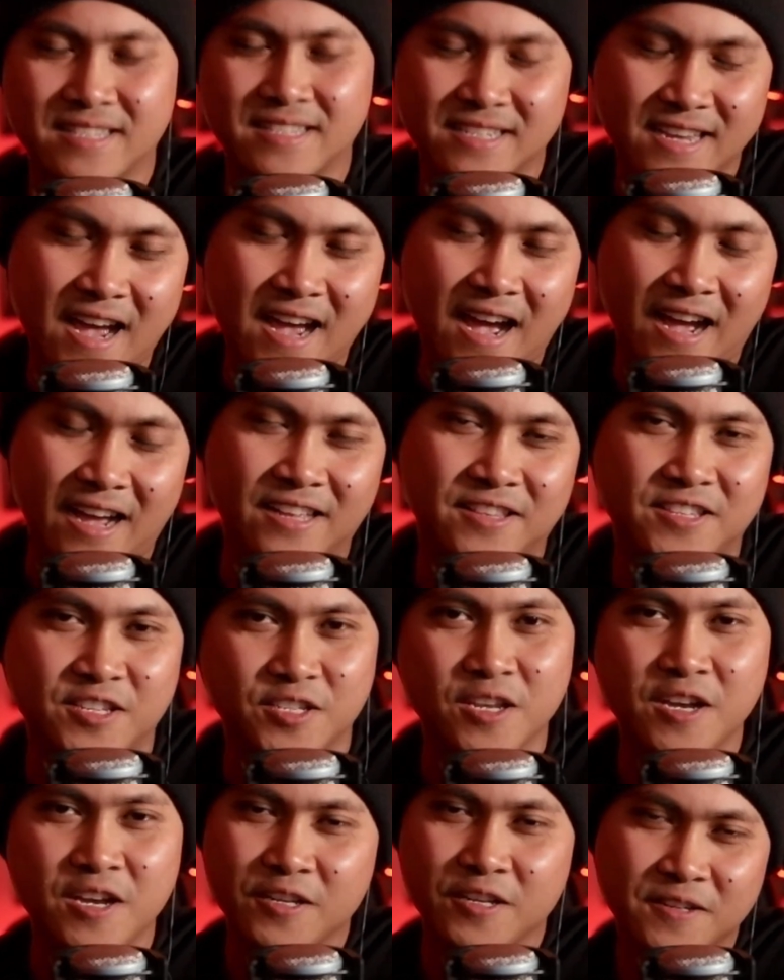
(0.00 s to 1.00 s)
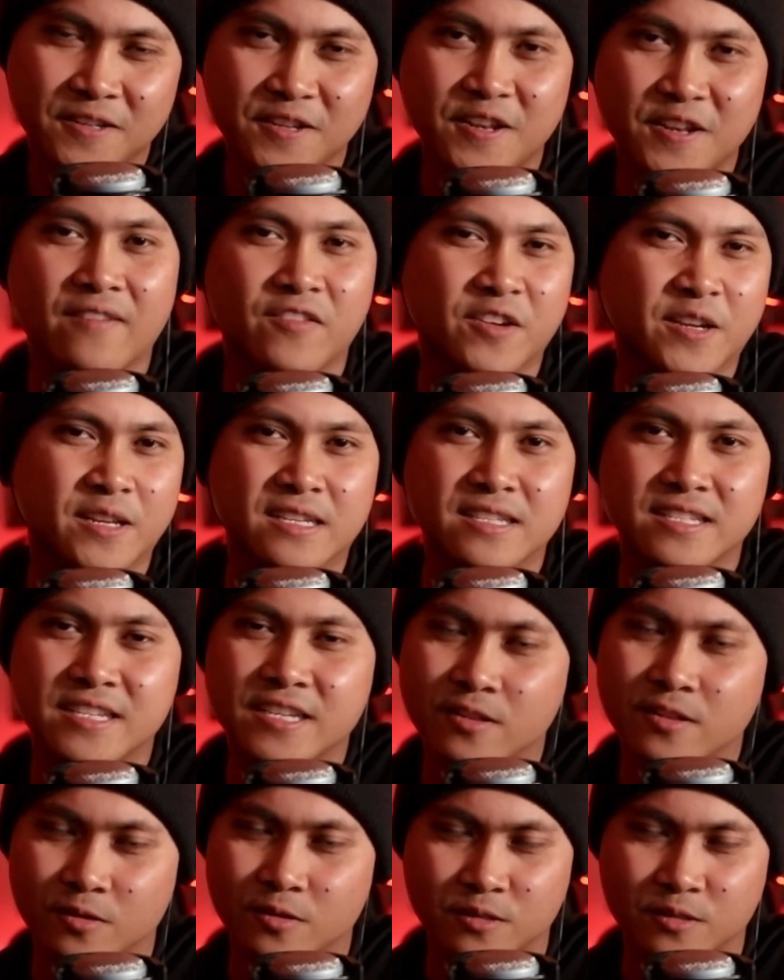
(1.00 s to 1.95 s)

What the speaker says: Yeah, but you're never going to see those